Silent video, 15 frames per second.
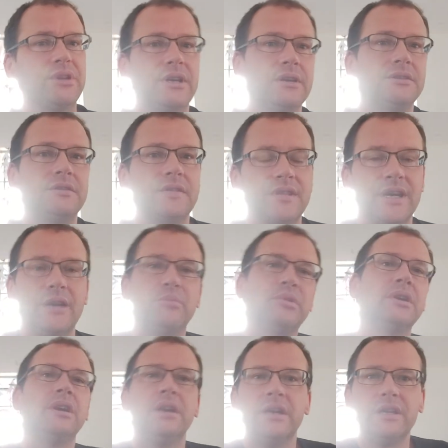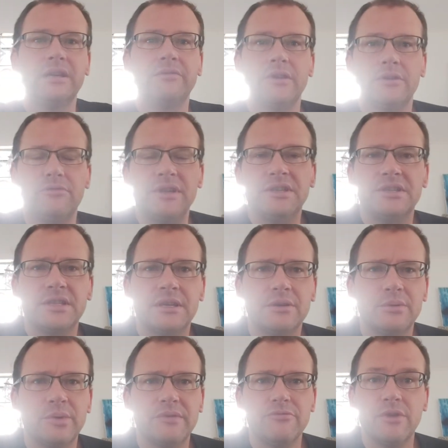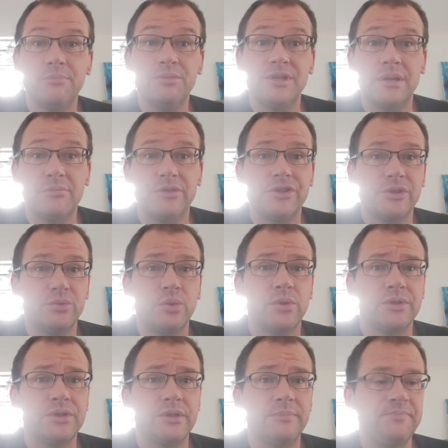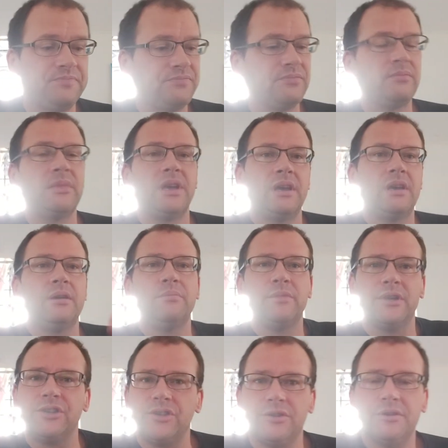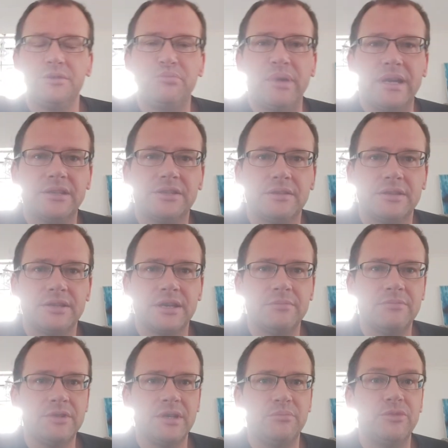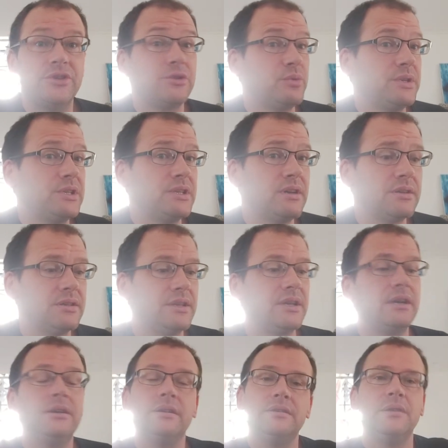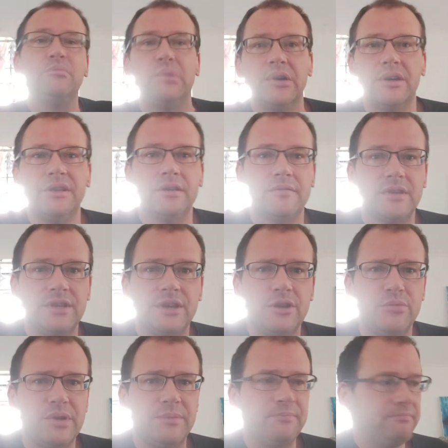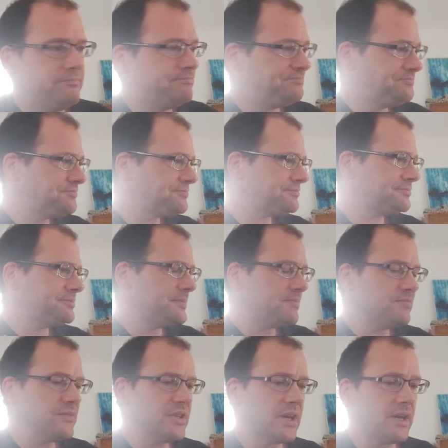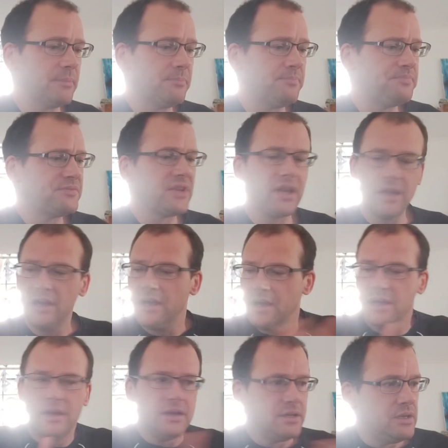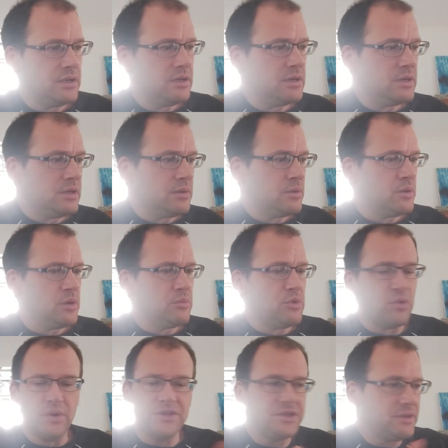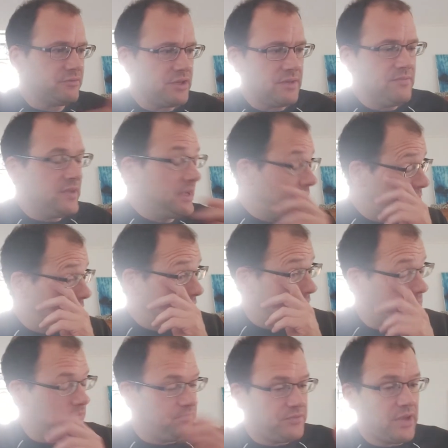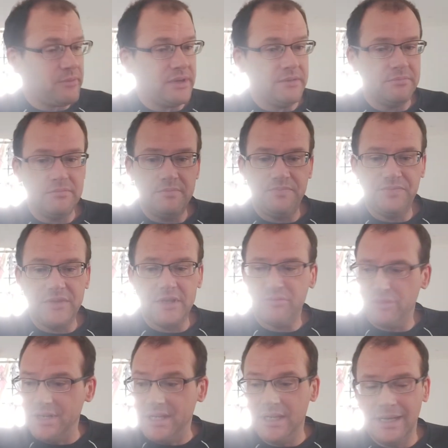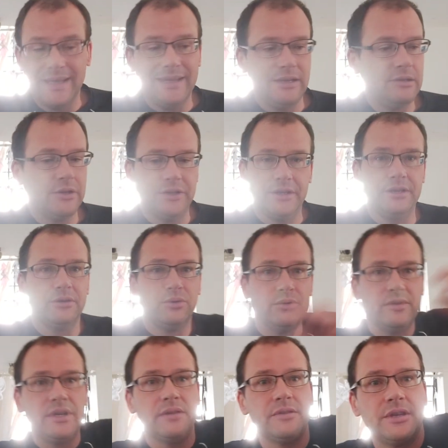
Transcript: it under the tap, give it a rinse out with room temperature water, make sure it's back to the same temperature we started at, and then put another cube in. But once I've done that, right, I mean, it's pretty clear looking at all the other